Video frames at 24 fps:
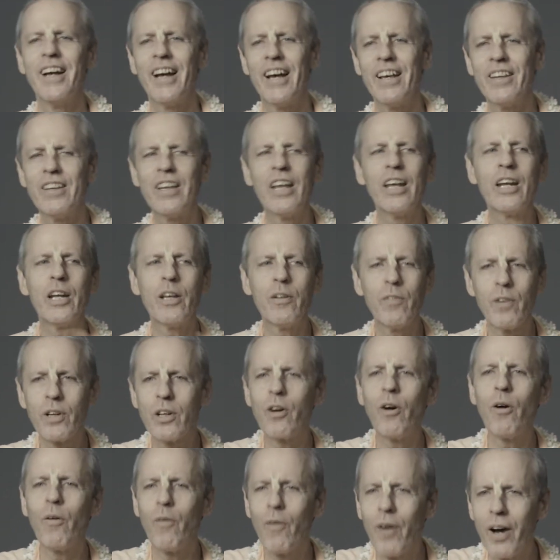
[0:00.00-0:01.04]
And then he would
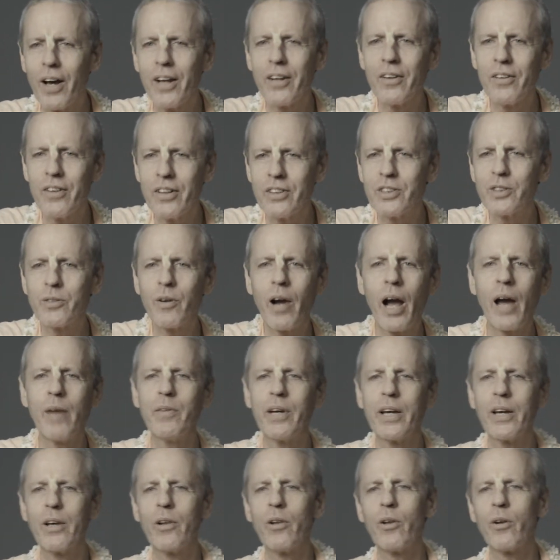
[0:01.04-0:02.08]
go on
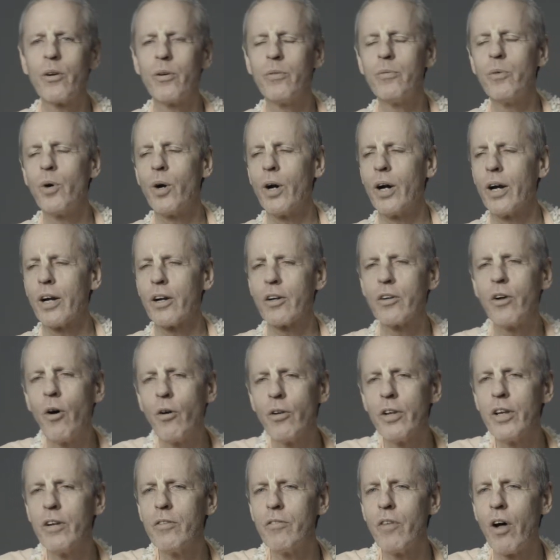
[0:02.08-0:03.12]
describing a little more.
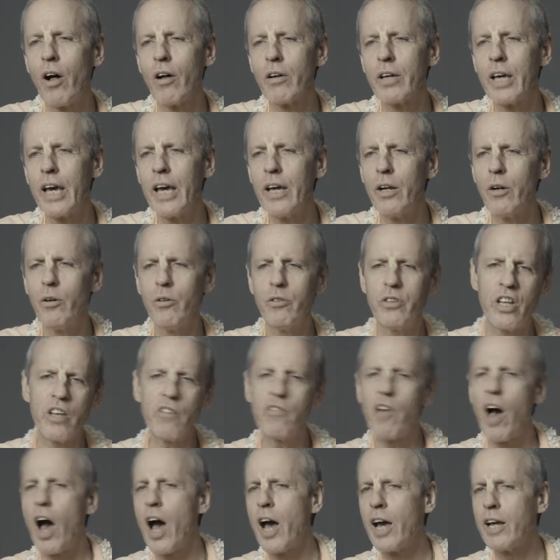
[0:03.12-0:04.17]
Golden Volcano,
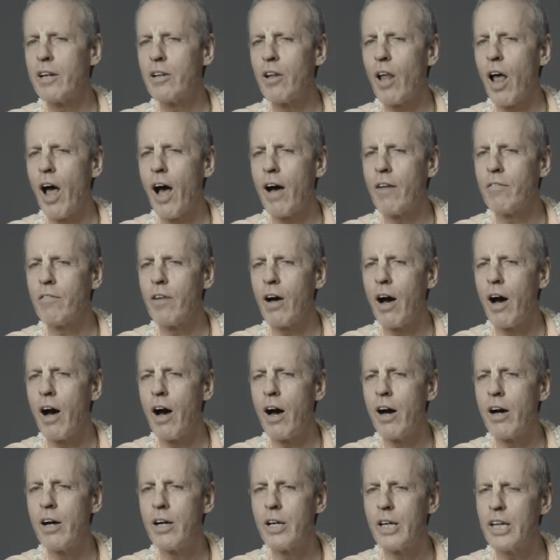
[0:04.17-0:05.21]
Divine Lava.
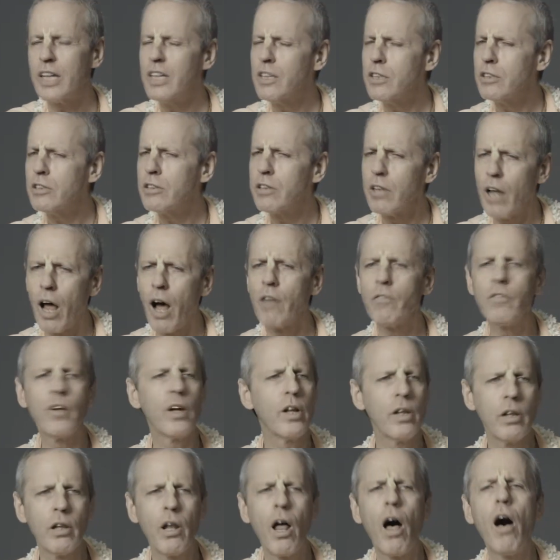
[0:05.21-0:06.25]
Is
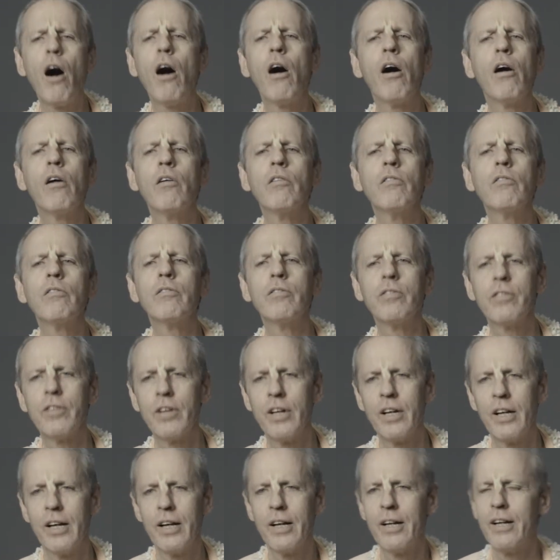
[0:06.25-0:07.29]
lava love?
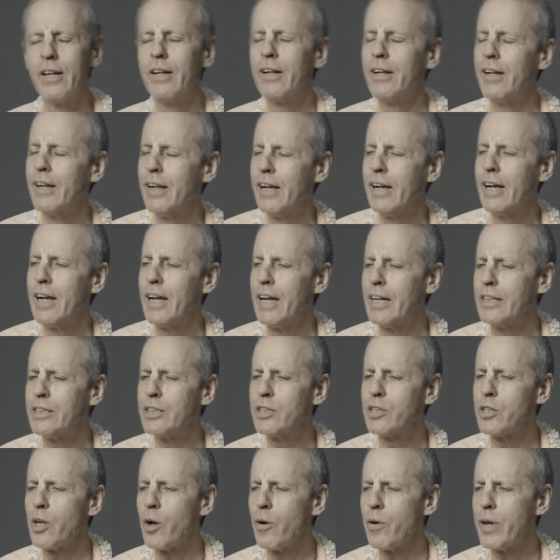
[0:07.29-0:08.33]
And
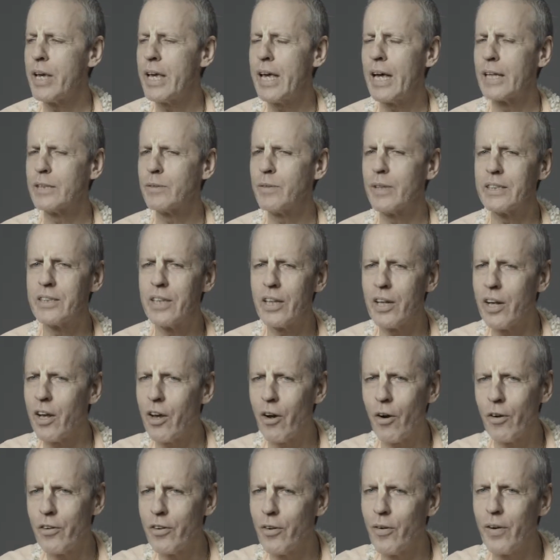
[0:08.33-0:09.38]
so he asked me, he said,
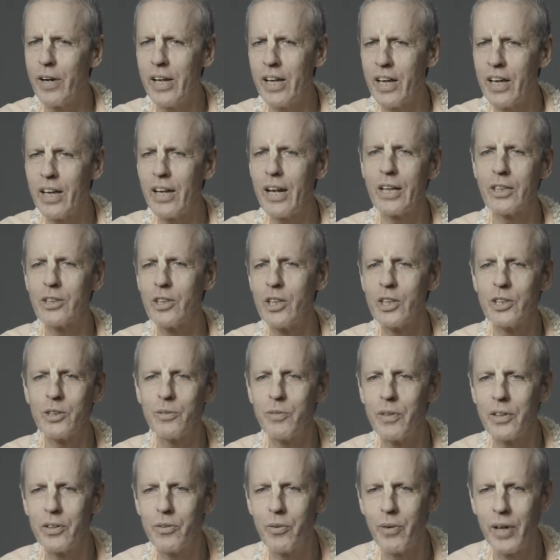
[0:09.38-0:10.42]
are there any connections
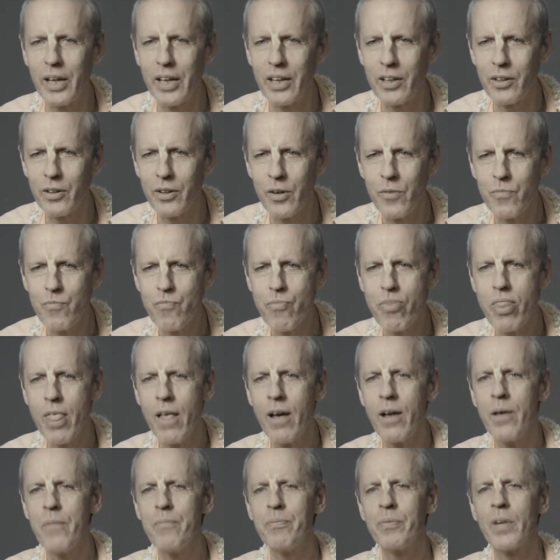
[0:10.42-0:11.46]
between
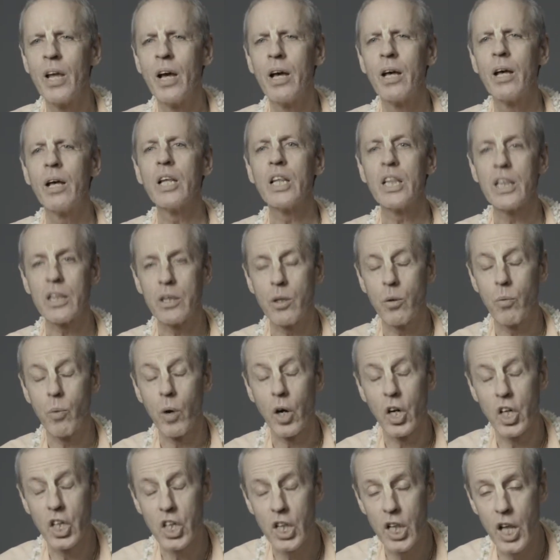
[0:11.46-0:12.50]
the
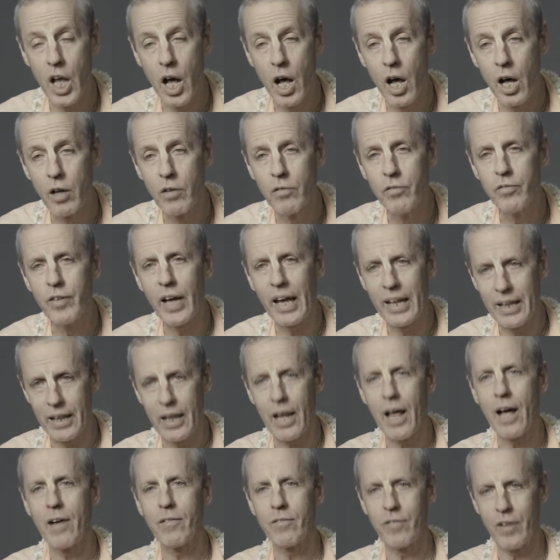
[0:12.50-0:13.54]
word love and
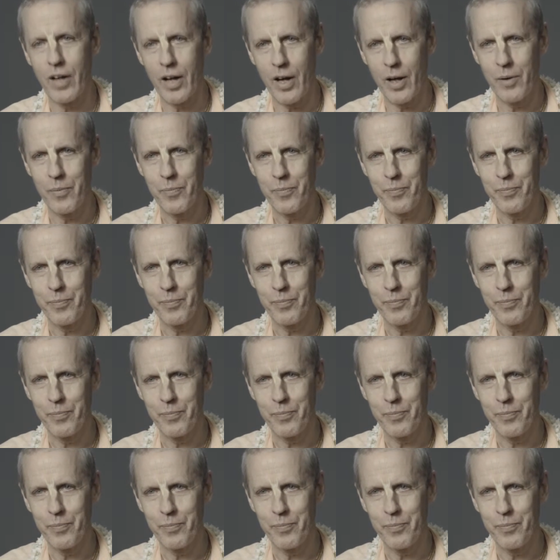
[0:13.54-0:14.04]
lava?